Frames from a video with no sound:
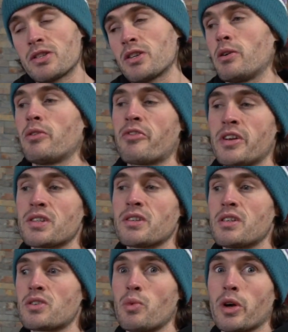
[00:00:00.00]
so for
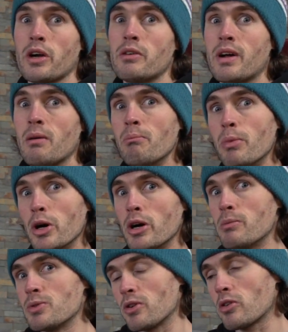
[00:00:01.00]
instance we're going around
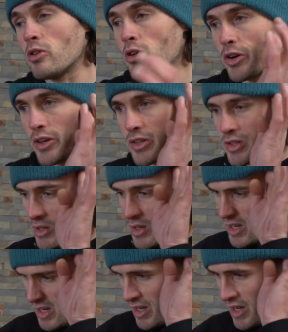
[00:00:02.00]
berms or corners,
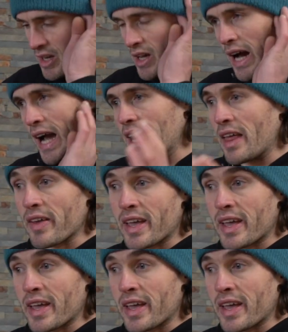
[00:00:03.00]
I like the